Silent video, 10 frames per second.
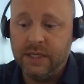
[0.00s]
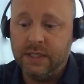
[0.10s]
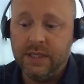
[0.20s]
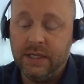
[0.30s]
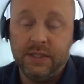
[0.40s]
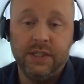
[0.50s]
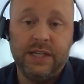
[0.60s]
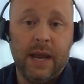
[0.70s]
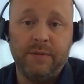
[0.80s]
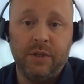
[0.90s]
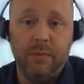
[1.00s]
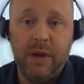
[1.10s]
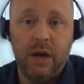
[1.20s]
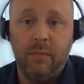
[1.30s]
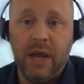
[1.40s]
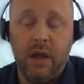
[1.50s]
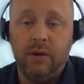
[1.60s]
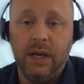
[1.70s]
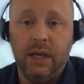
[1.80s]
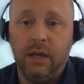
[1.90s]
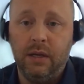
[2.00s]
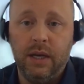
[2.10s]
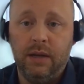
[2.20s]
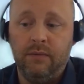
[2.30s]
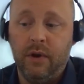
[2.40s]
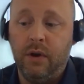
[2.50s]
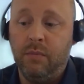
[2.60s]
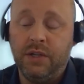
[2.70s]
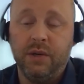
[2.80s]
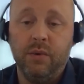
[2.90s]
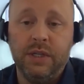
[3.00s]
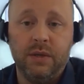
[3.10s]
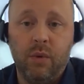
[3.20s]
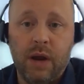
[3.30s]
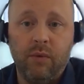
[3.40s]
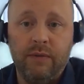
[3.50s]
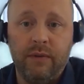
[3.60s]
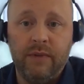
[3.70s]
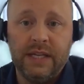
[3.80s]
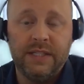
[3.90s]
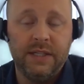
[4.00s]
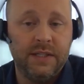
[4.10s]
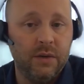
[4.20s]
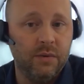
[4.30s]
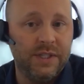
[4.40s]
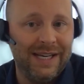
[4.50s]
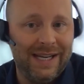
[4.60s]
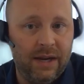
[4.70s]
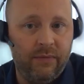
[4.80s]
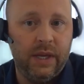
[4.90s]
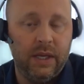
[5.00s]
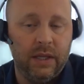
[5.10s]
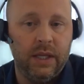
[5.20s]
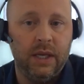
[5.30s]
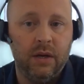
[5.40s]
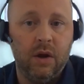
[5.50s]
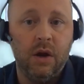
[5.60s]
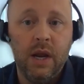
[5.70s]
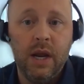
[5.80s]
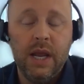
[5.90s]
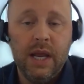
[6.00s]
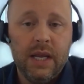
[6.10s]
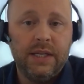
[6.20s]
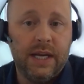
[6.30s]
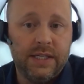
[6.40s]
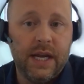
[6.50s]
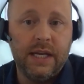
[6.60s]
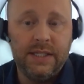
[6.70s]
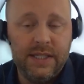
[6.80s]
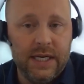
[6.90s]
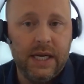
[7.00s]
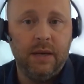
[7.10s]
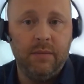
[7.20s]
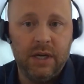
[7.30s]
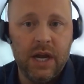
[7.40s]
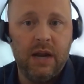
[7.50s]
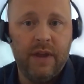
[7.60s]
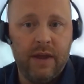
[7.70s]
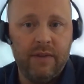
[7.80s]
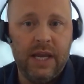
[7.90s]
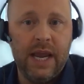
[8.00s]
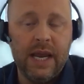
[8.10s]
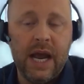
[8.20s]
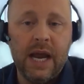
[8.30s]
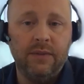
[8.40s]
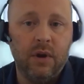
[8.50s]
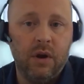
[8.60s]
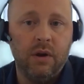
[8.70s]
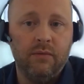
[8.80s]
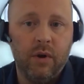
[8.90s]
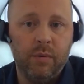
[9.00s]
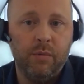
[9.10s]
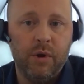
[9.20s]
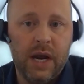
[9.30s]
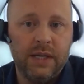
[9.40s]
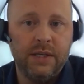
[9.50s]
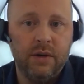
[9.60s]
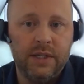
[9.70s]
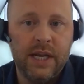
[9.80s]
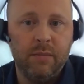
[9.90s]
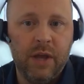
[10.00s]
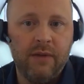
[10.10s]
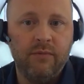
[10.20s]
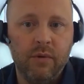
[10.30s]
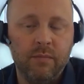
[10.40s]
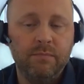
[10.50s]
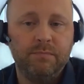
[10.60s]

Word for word: is is just absolutely paramount and and very much a reason why we've invested so significantly in our data science team and kind of having the AI at the heart of our proprietary tech platform.